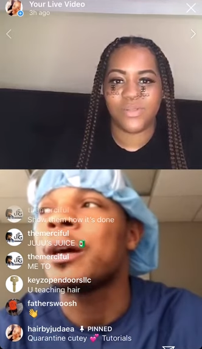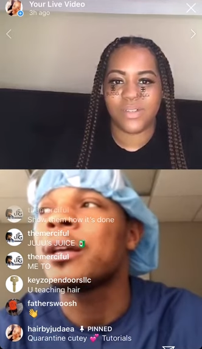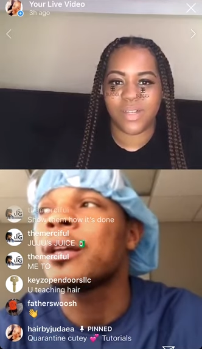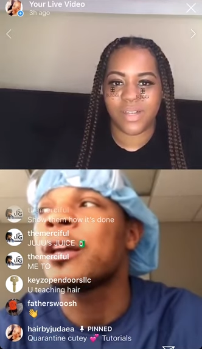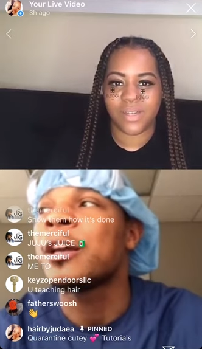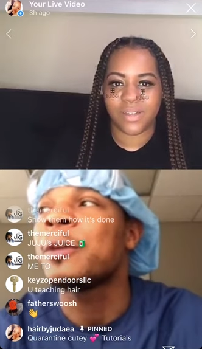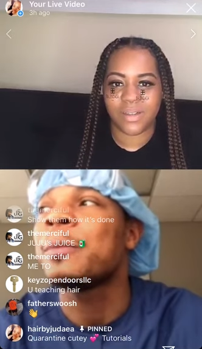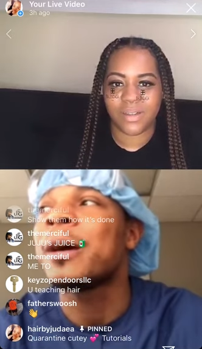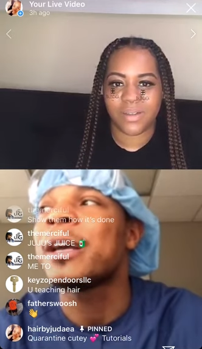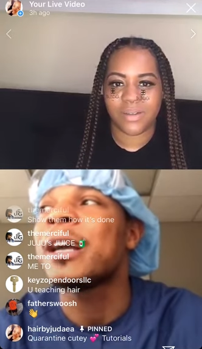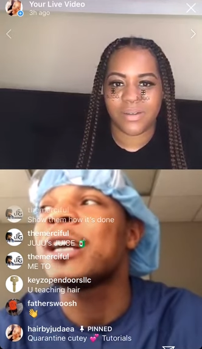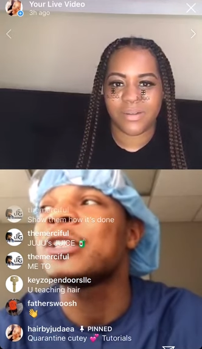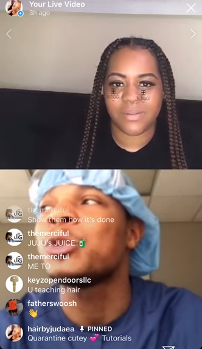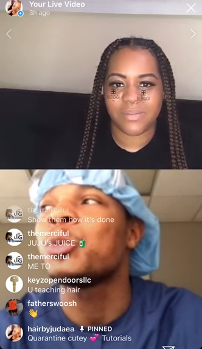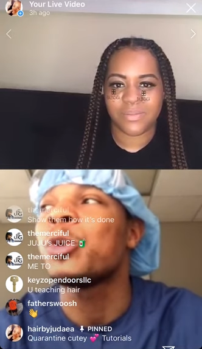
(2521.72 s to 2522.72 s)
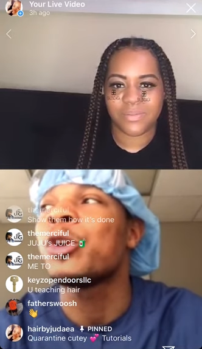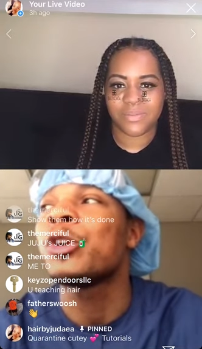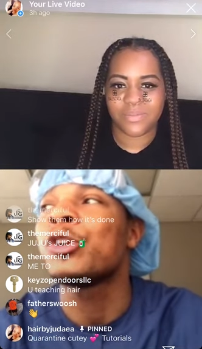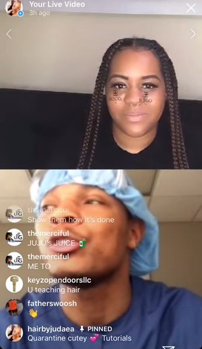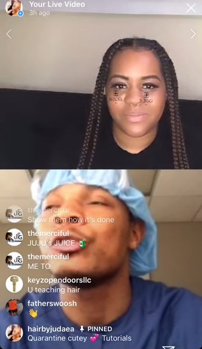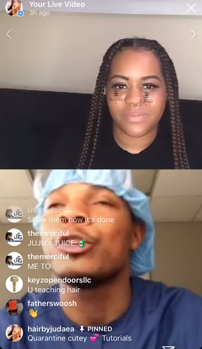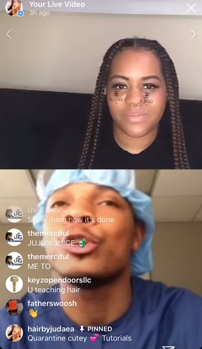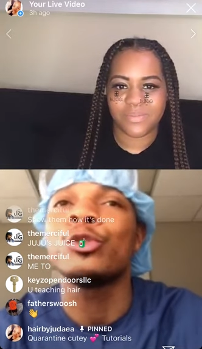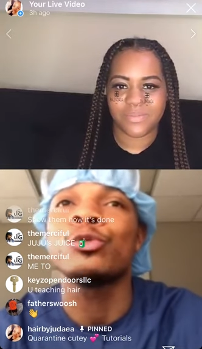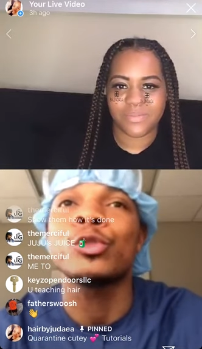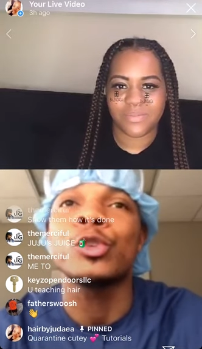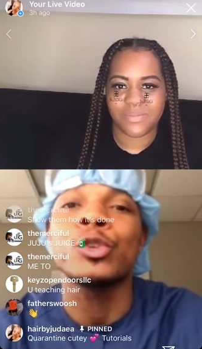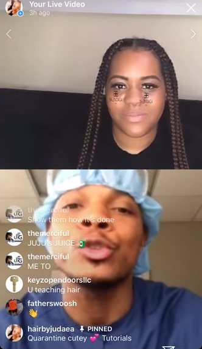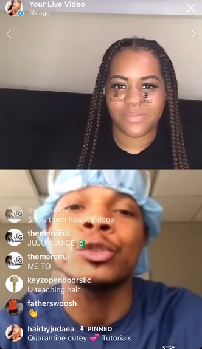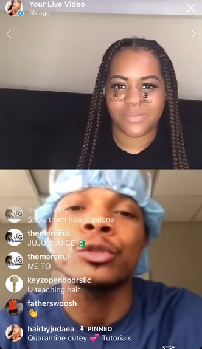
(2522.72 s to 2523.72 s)
Speaker 1: everybody got the word grown wrong.
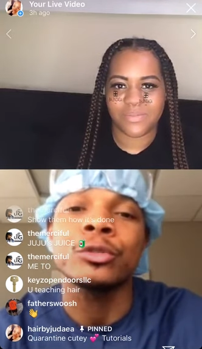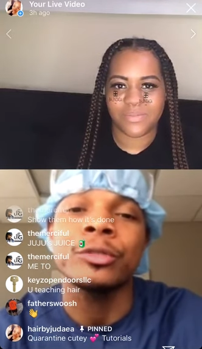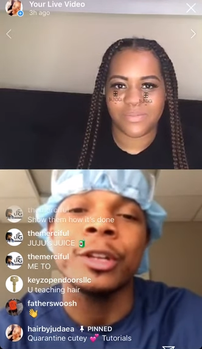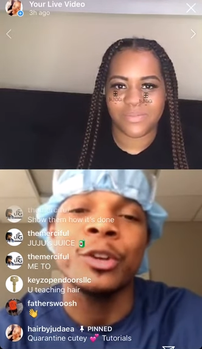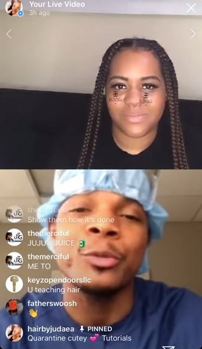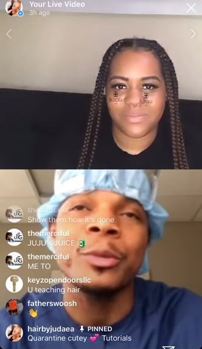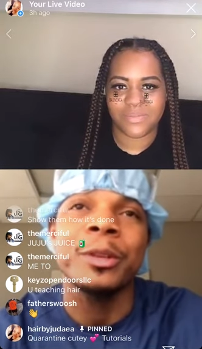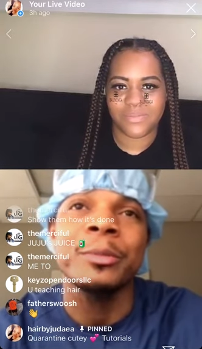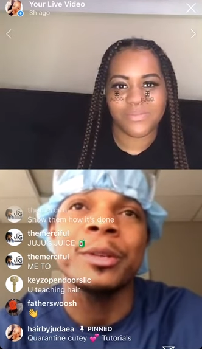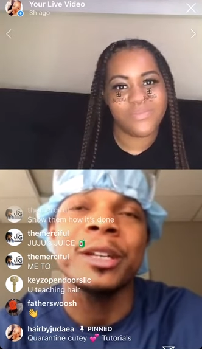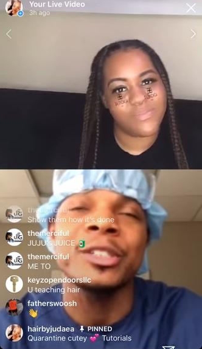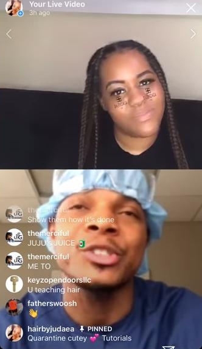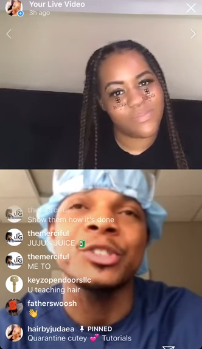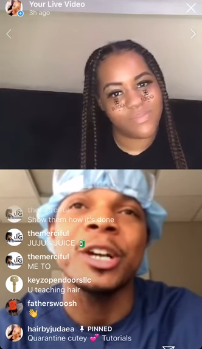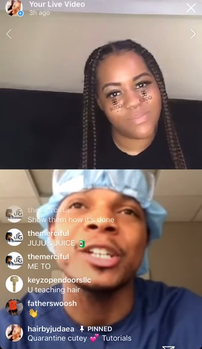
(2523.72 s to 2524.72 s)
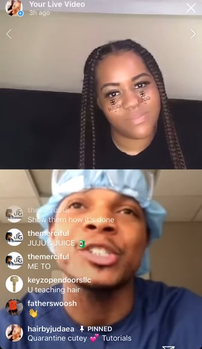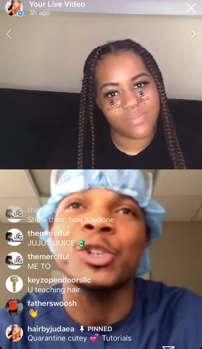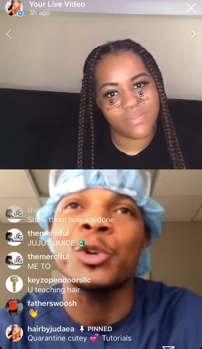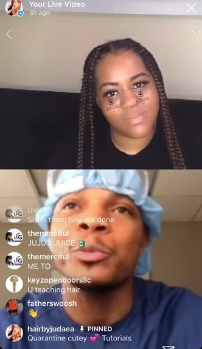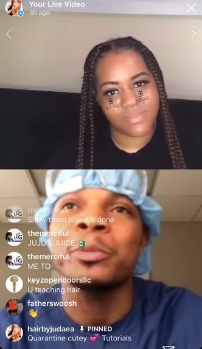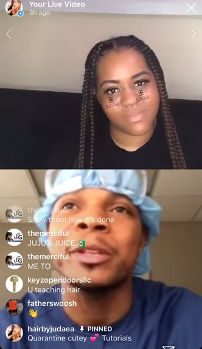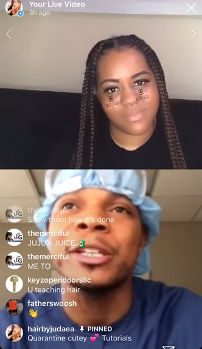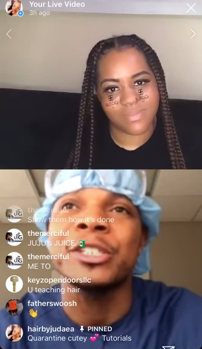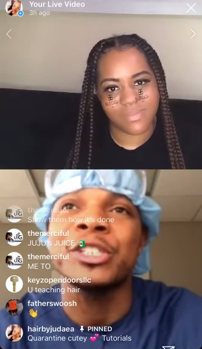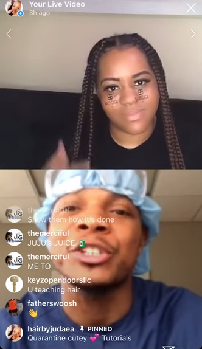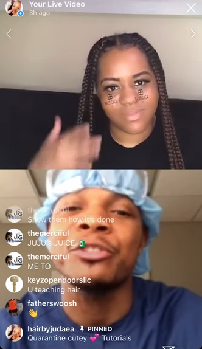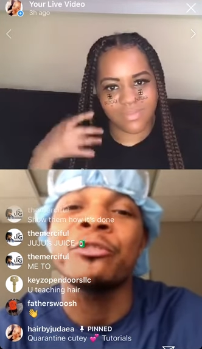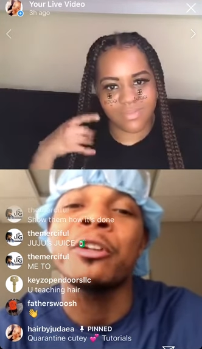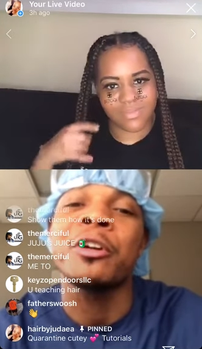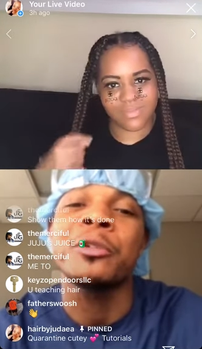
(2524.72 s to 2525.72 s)
I don't mean because you got your own place, you're
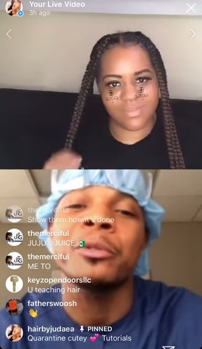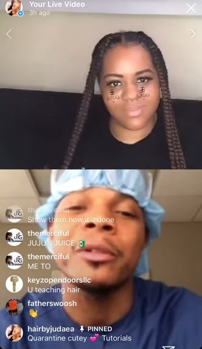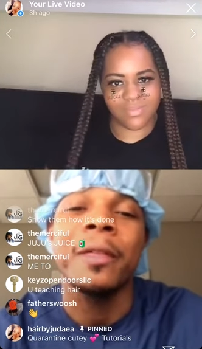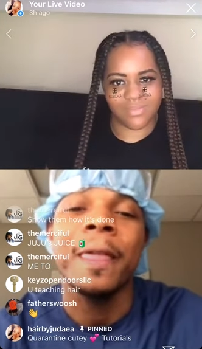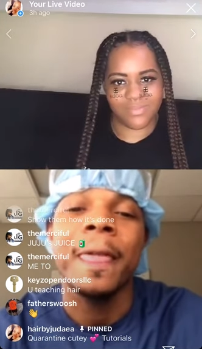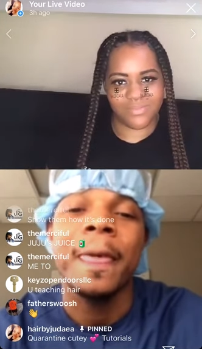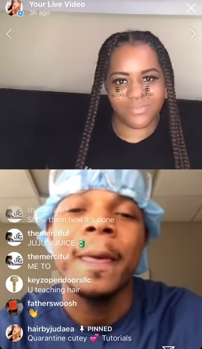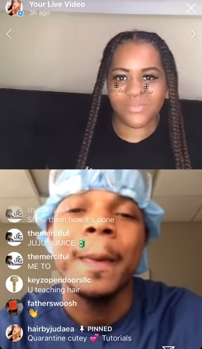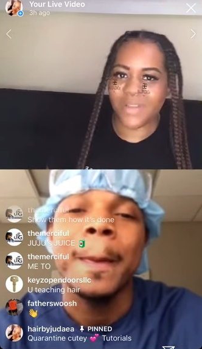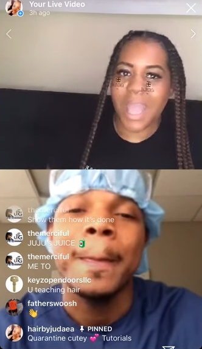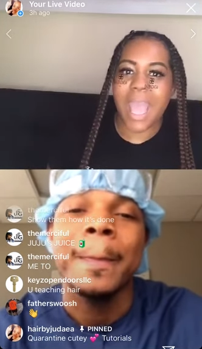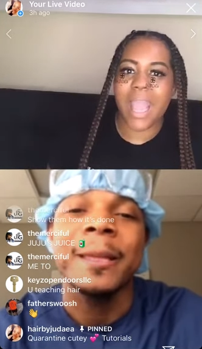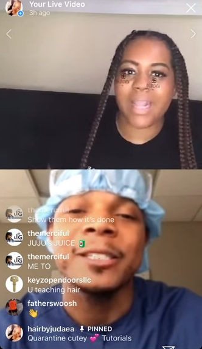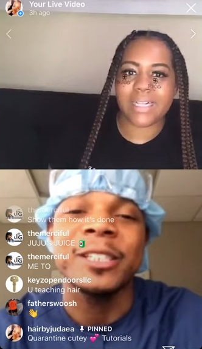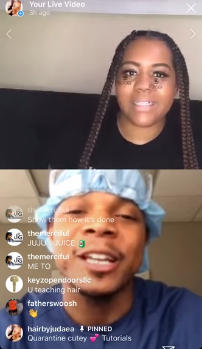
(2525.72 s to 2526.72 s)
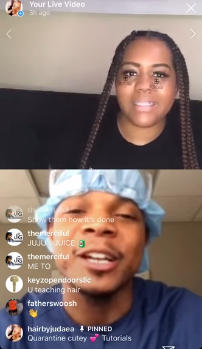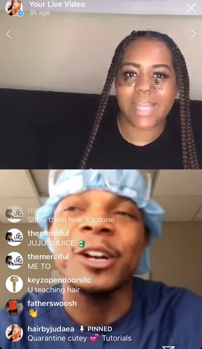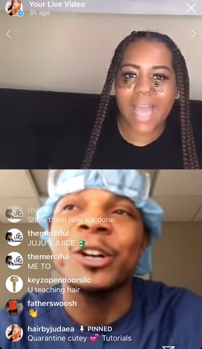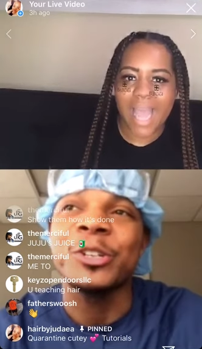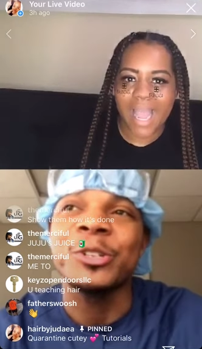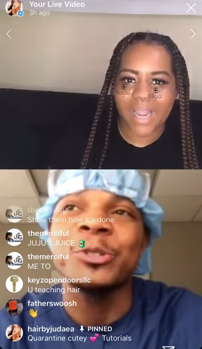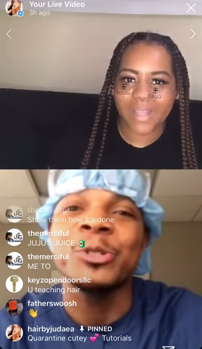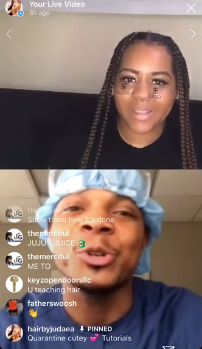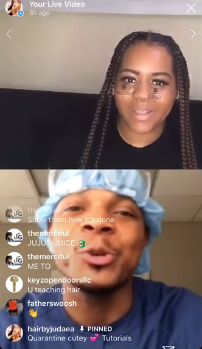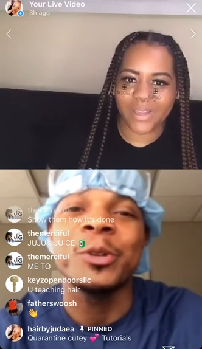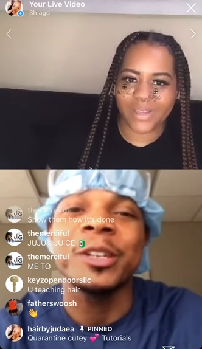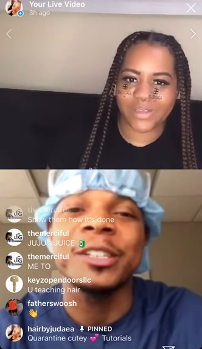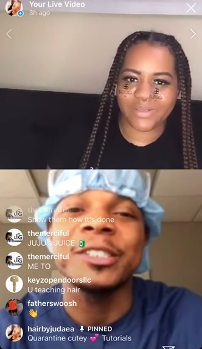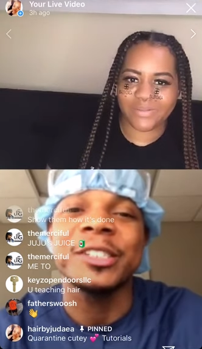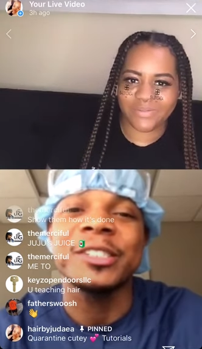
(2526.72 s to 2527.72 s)
grown.
Speaker 2: Exactly.
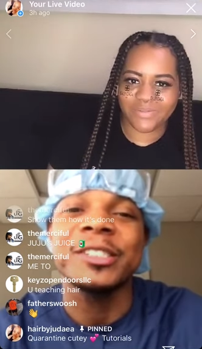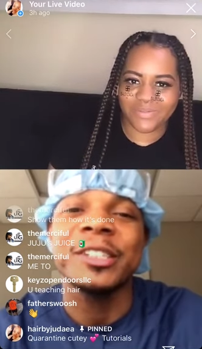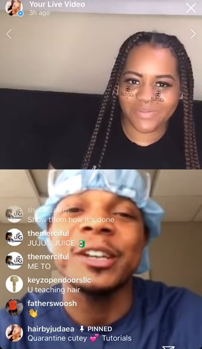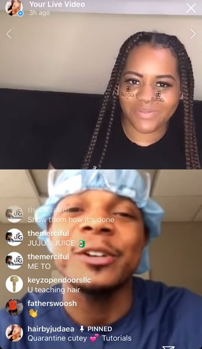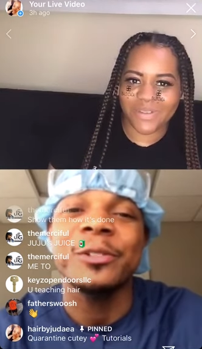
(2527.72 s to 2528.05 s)
It's like oh, yourself.